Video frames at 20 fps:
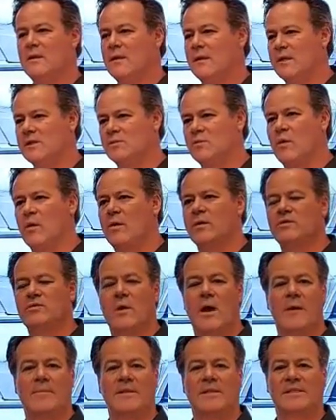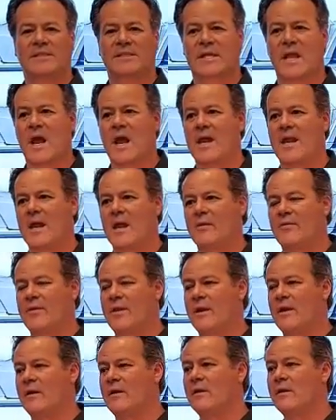as well as Rob and Scott out
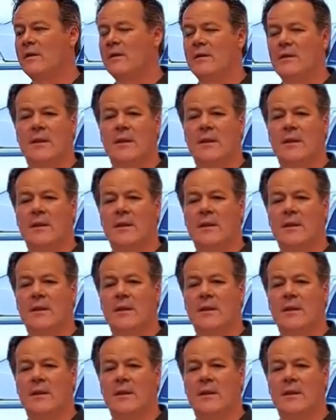there.